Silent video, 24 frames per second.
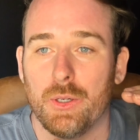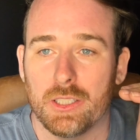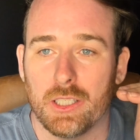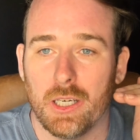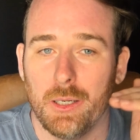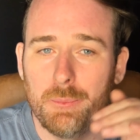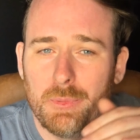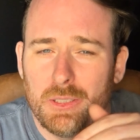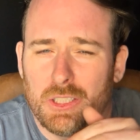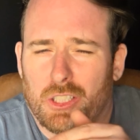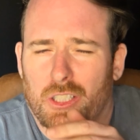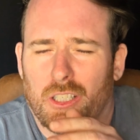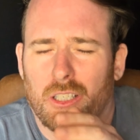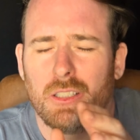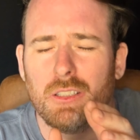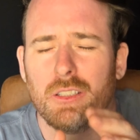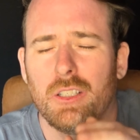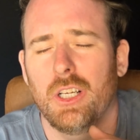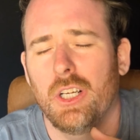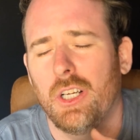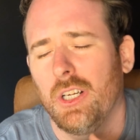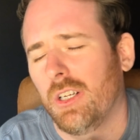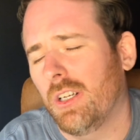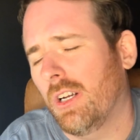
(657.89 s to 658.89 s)
companies are going to,
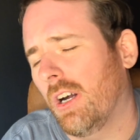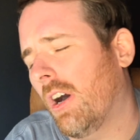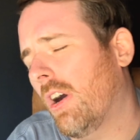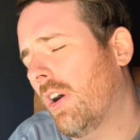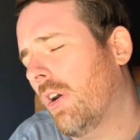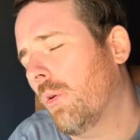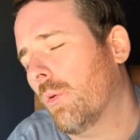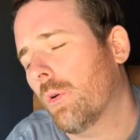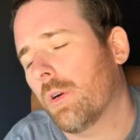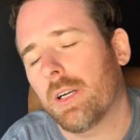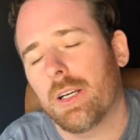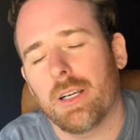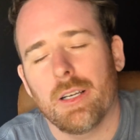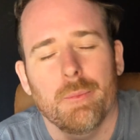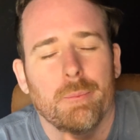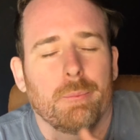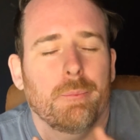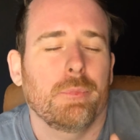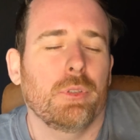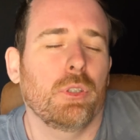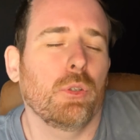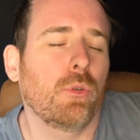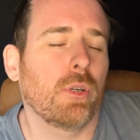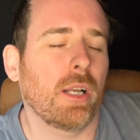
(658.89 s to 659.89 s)
oh, we're going to
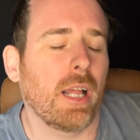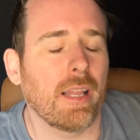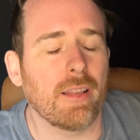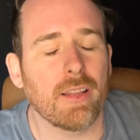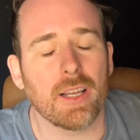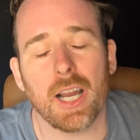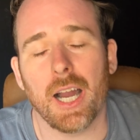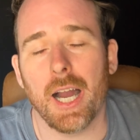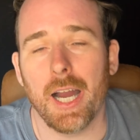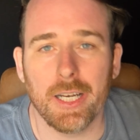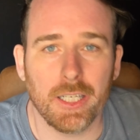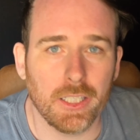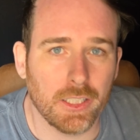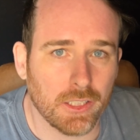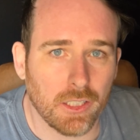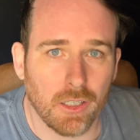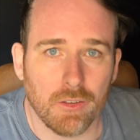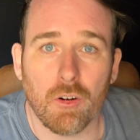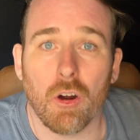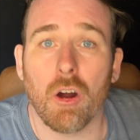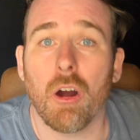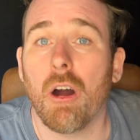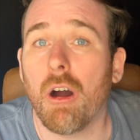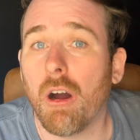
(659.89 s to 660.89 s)
do it out of the kindness of
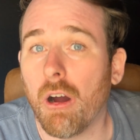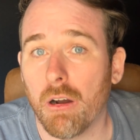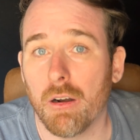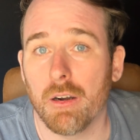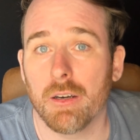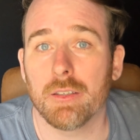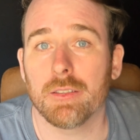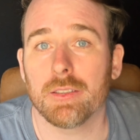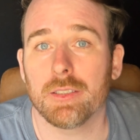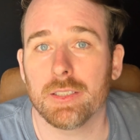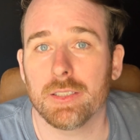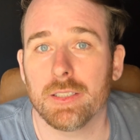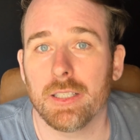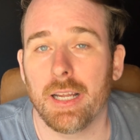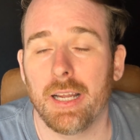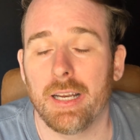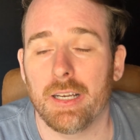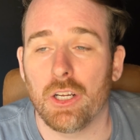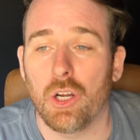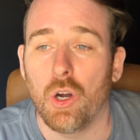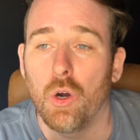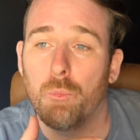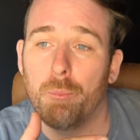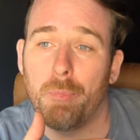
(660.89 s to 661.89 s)
our hearts
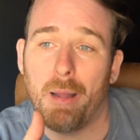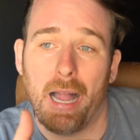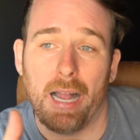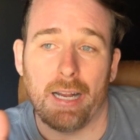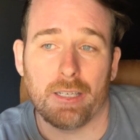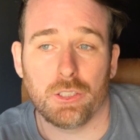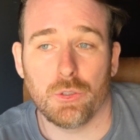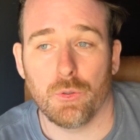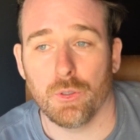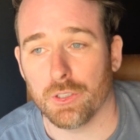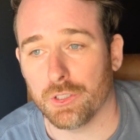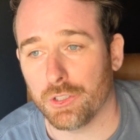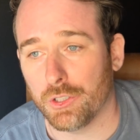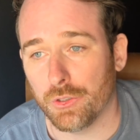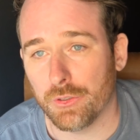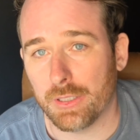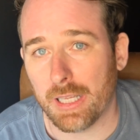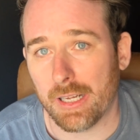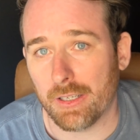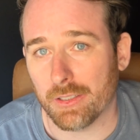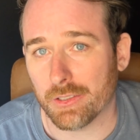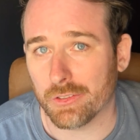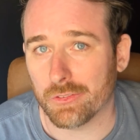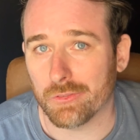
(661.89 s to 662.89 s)
and go back to our
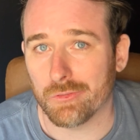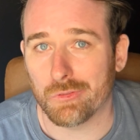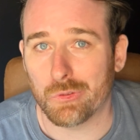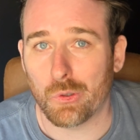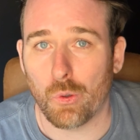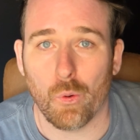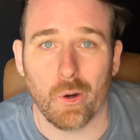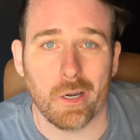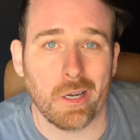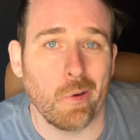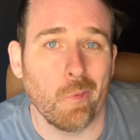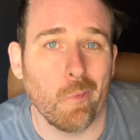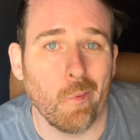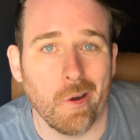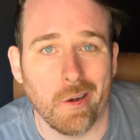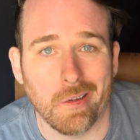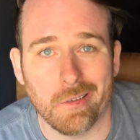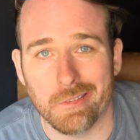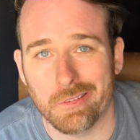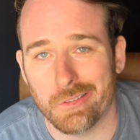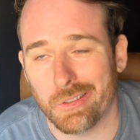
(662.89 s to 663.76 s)
2021,